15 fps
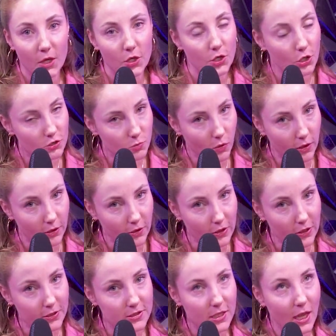no spoiler
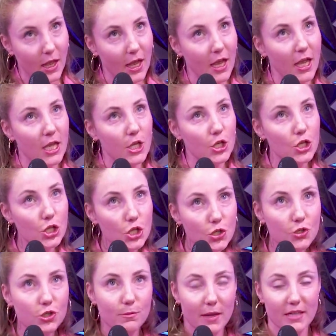alerts,
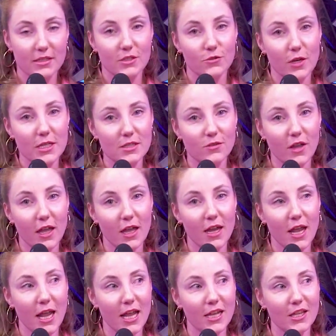huge Amazing Race fan,
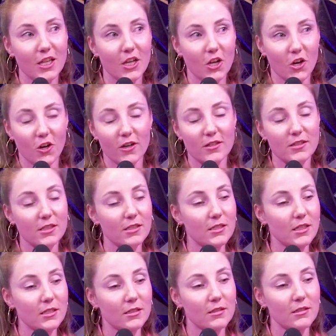and the current
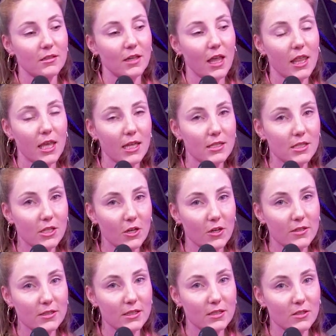season, I think it's the
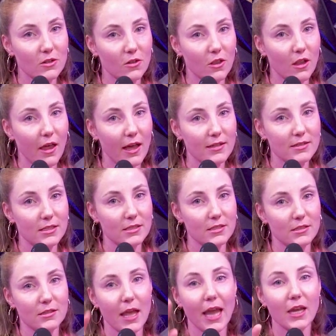current season or the last
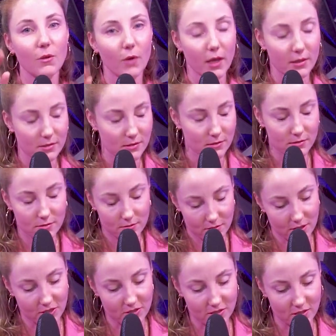season. Anyways,
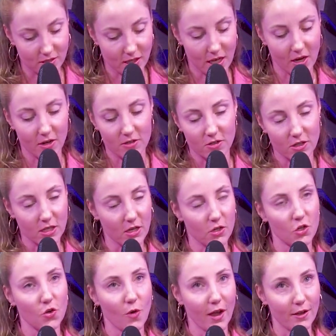there's a character in there
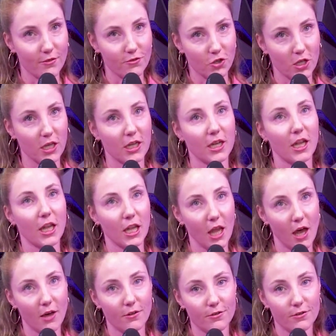who I freaking
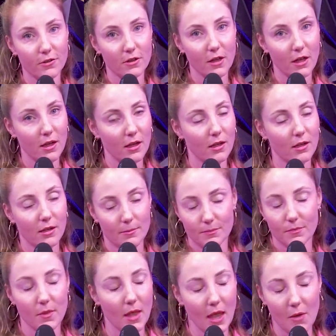love.
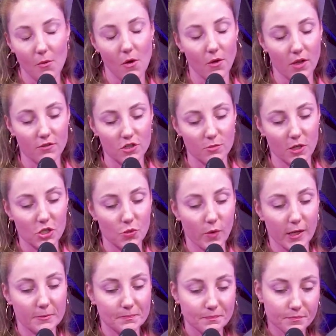I won't give too much
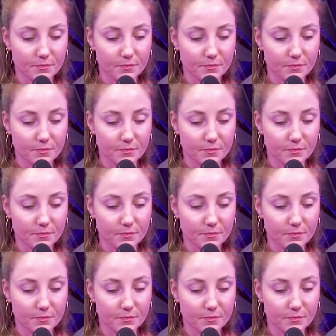away.